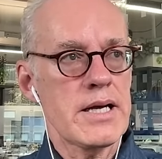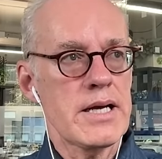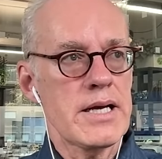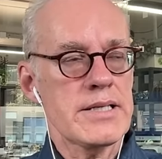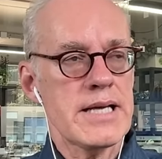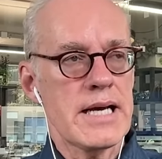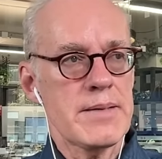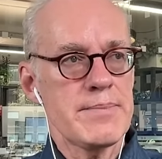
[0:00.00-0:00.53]

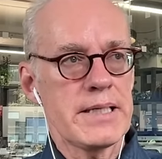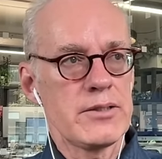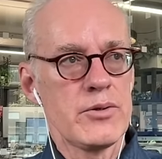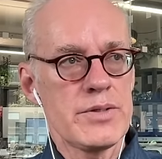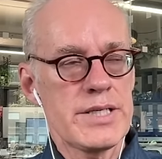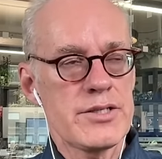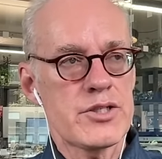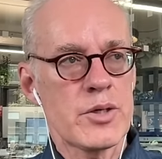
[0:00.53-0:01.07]
it's not about
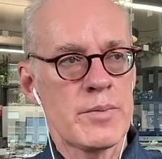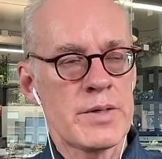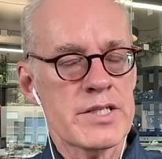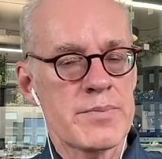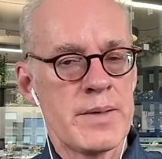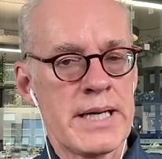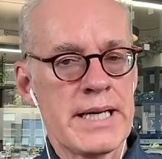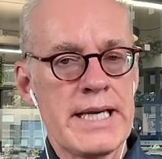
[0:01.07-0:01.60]
losing so much
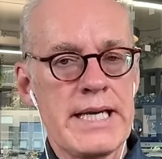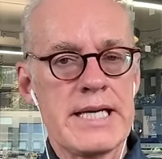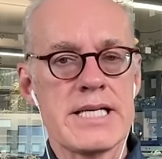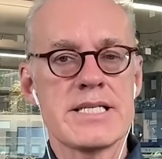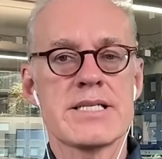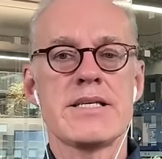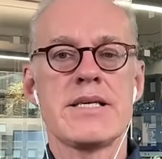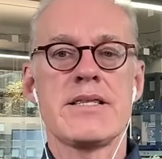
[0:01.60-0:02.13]
money,
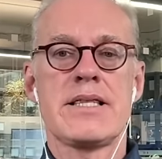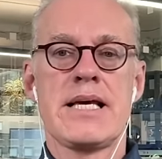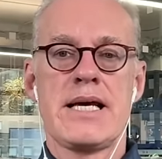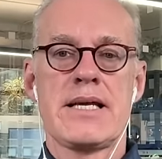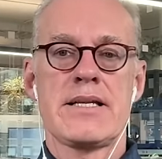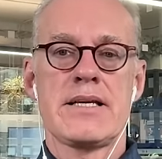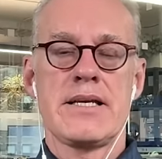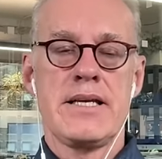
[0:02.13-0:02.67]
is
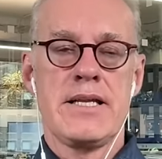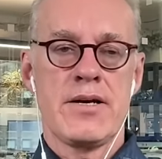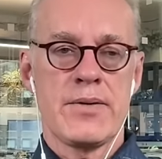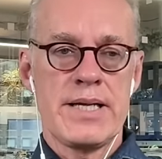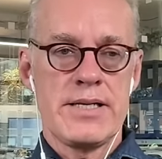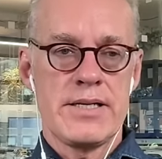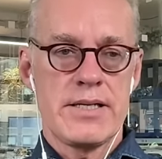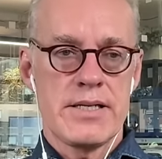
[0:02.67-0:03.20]
that, you know,
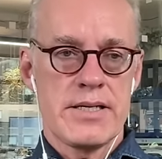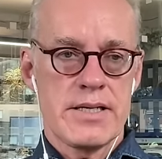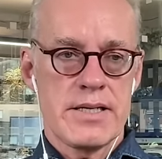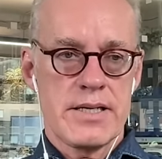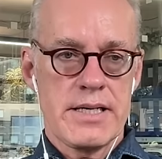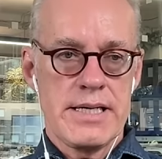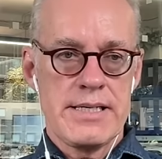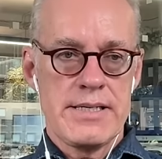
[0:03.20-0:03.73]
in,
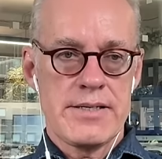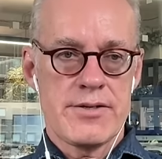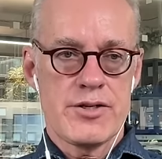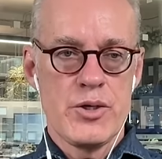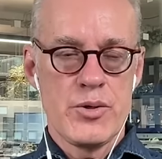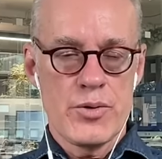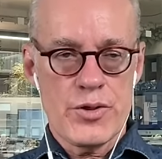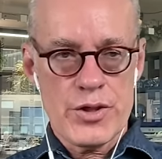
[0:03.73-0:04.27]
in
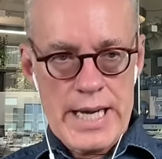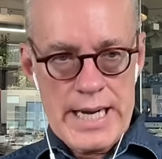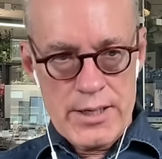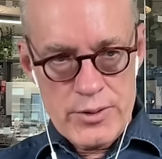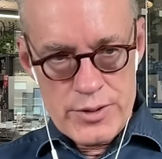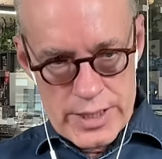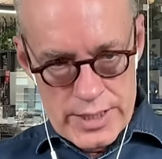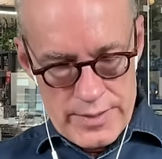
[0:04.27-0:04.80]

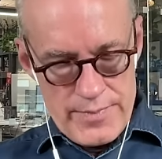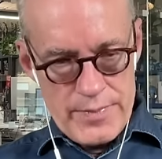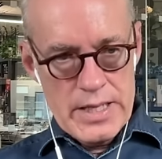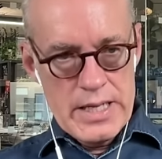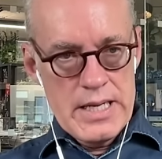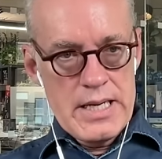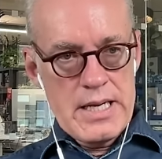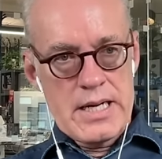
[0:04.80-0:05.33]
2000,
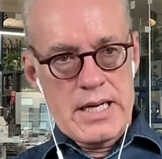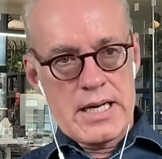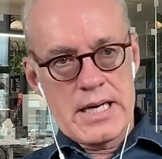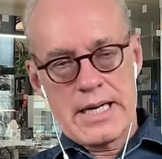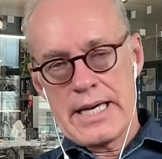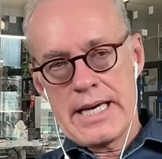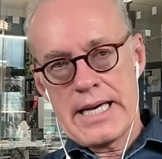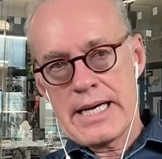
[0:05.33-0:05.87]

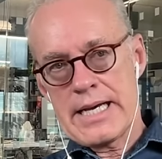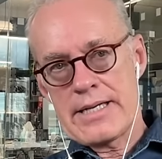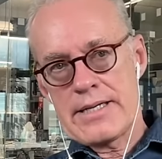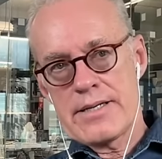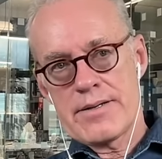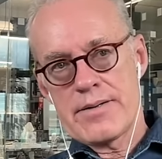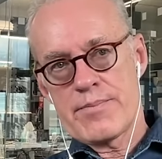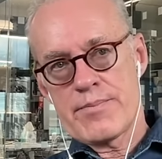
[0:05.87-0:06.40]
I
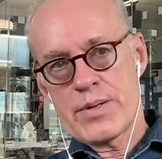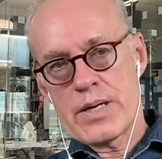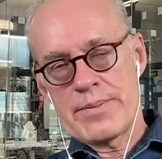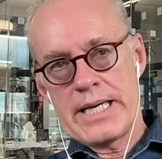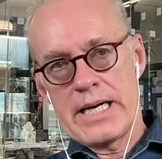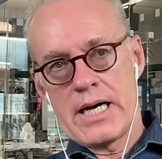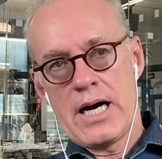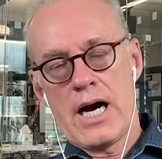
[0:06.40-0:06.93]
had
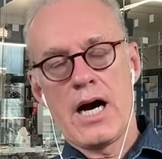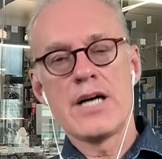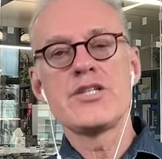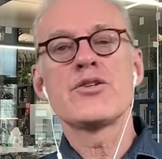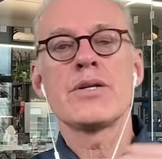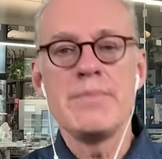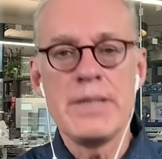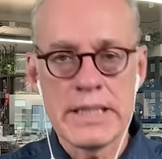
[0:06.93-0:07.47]
probably a
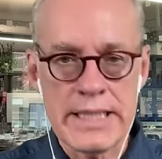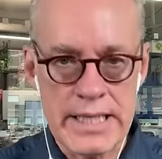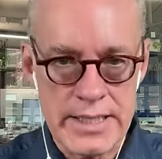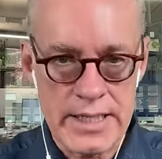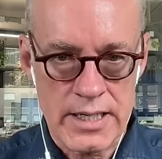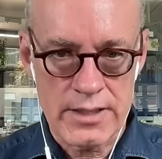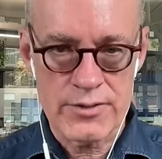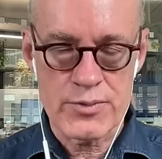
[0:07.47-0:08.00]
$100 million
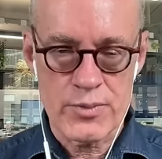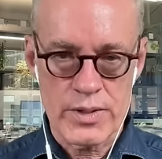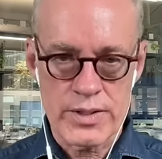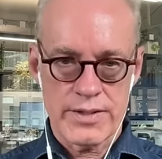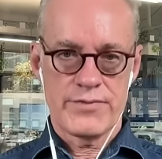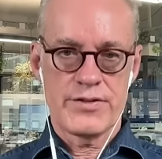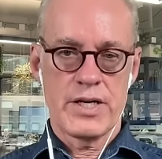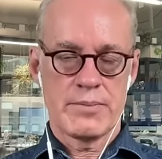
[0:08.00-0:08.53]

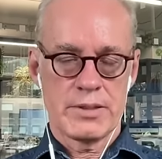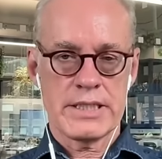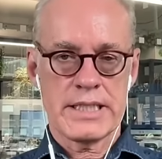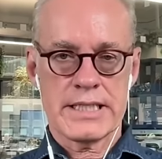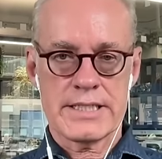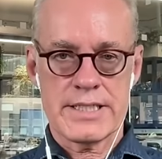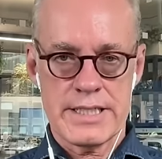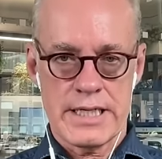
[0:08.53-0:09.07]
worth of
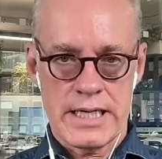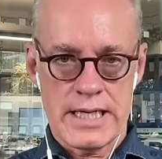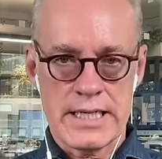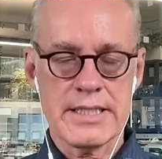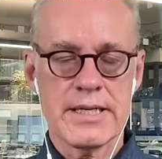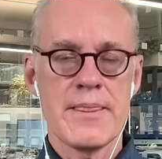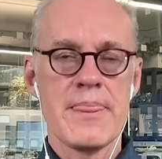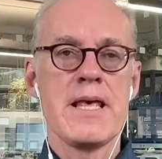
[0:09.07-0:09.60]
DoubleClick
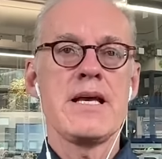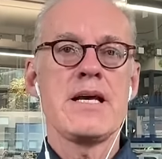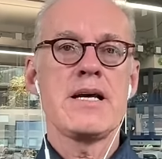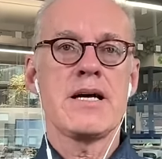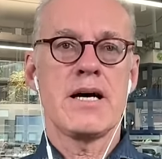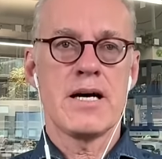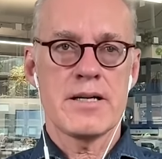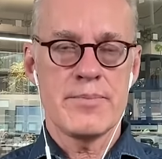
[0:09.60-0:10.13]
stock
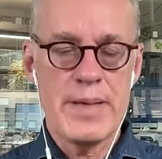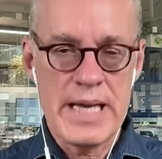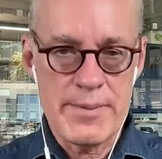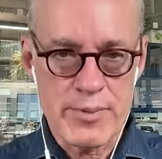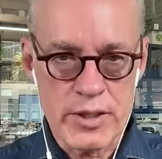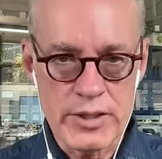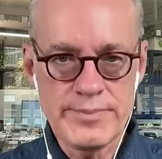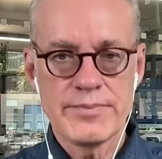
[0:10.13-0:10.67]
on
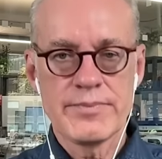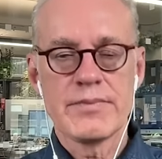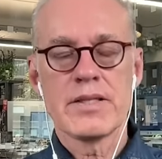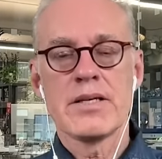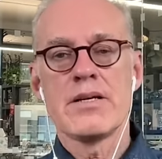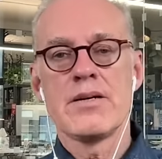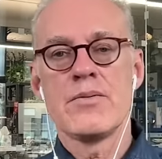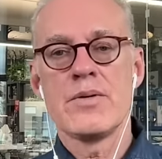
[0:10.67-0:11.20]
paper,
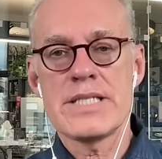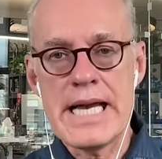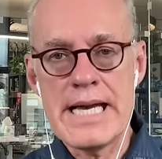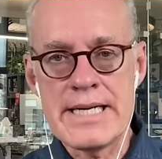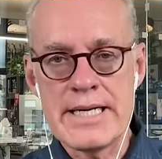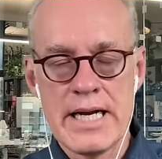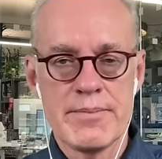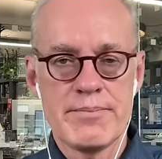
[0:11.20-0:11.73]
which
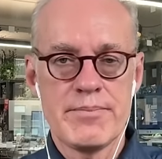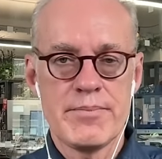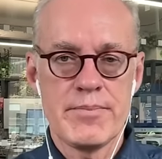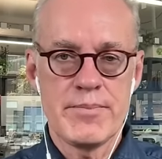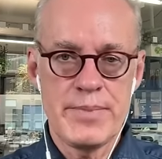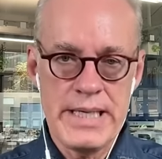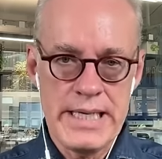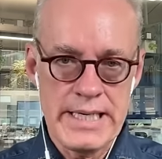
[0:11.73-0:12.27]
ended up
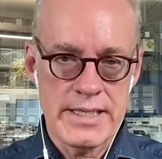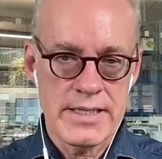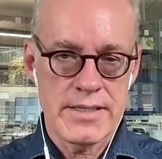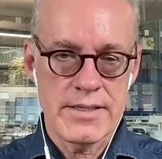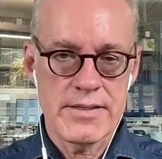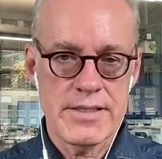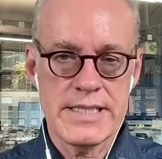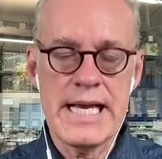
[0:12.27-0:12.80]

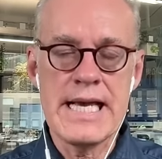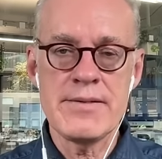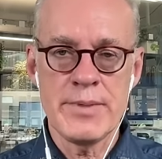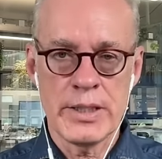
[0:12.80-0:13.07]
being 10